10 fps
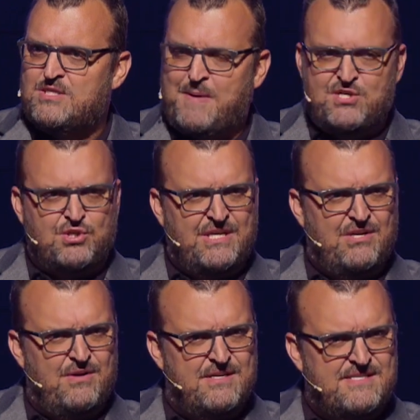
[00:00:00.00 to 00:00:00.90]
especially
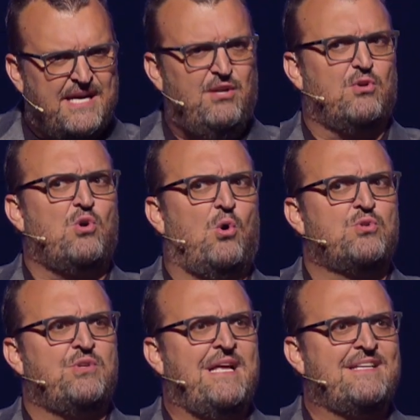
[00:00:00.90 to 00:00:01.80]
a secular
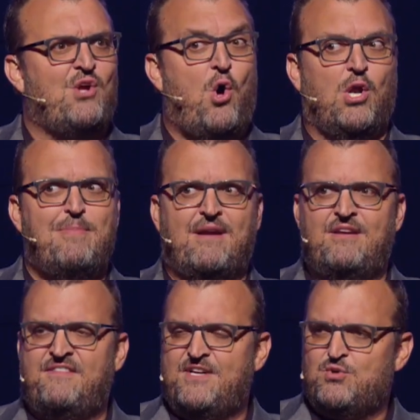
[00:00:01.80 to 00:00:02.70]
culture, that it's all about
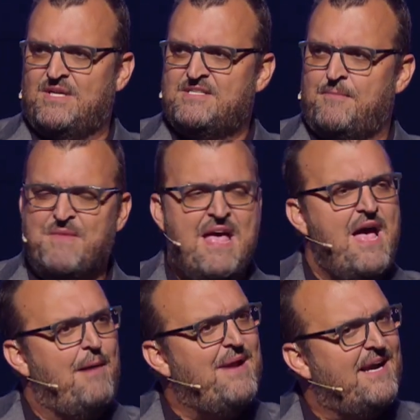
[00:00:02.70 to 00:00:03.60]
individualism.
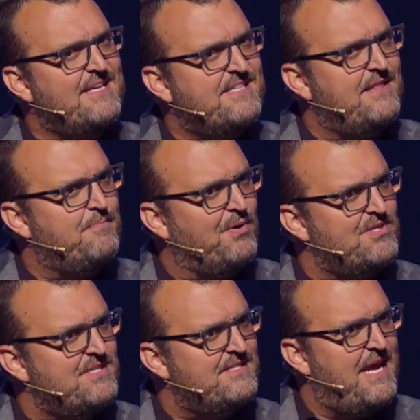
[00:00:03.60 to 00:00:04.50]
I'm not going to say the
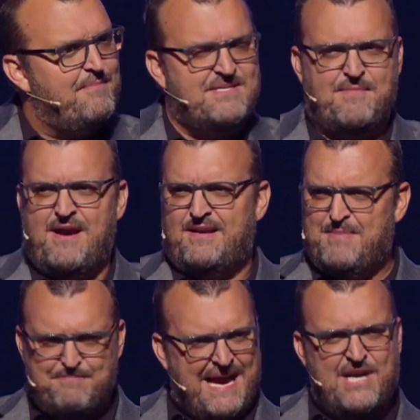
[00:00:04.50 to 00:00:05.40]
person's name because I'm not going to
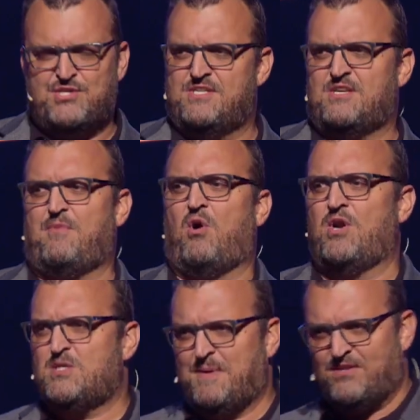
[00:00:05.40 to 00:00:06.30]
be bashing some
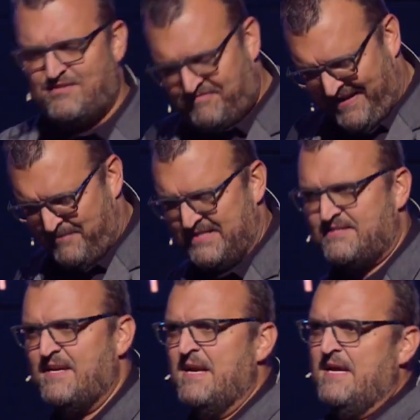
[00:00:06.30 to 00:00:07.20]
artist, but there's a
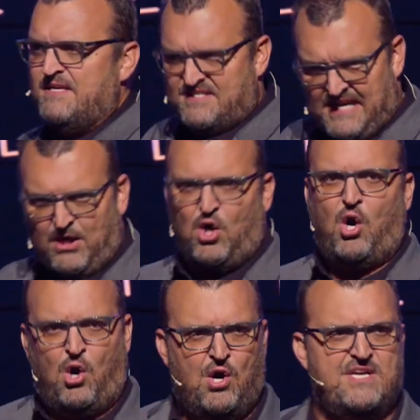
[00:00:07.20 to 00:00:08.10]
famous singer
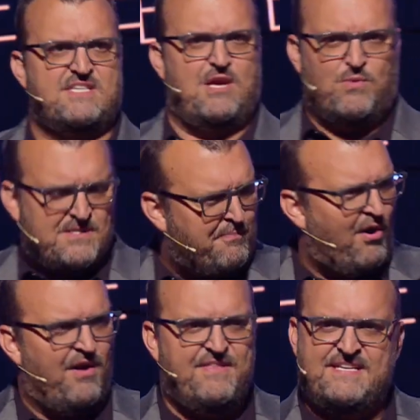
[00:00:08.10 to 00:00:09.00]
artist that was a
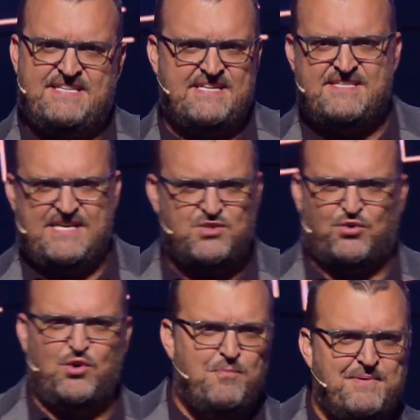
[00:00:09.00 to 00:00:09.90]
part of the Disney
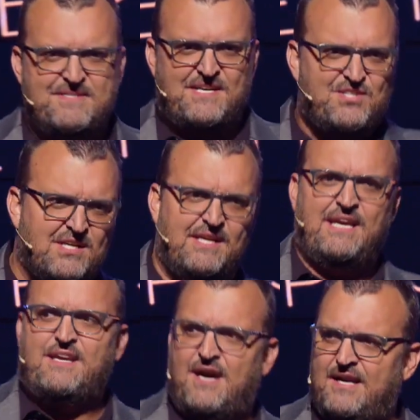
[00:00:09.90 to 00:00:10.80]
troupe and such a
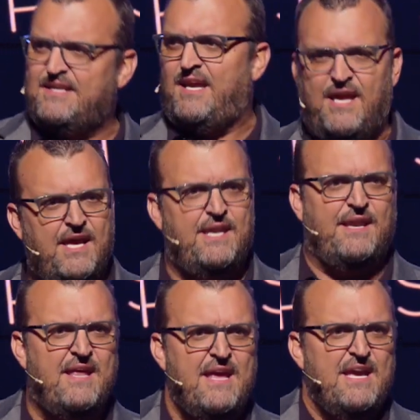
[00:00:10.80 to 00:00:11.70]
clean cut kid,
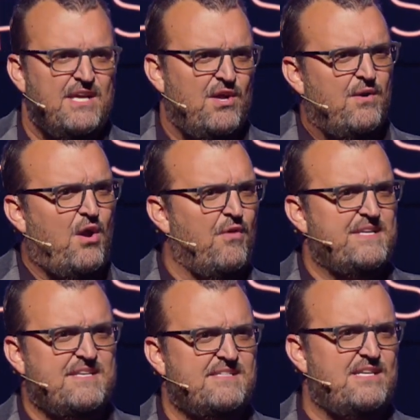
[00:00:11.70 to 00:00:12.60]
and you know, and all the
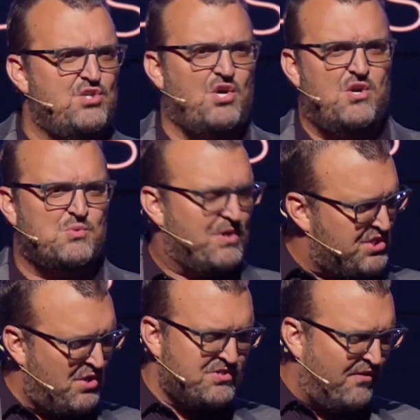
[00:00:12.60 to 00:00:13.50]
Disney shows where it
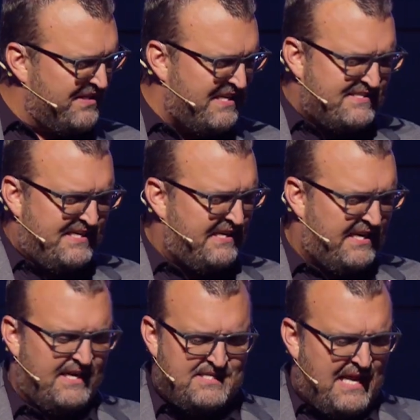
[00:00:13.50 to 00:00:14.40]
shows all the Disney
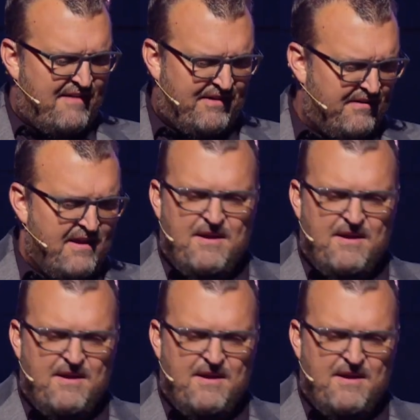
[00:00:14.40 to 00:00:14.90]
kids having,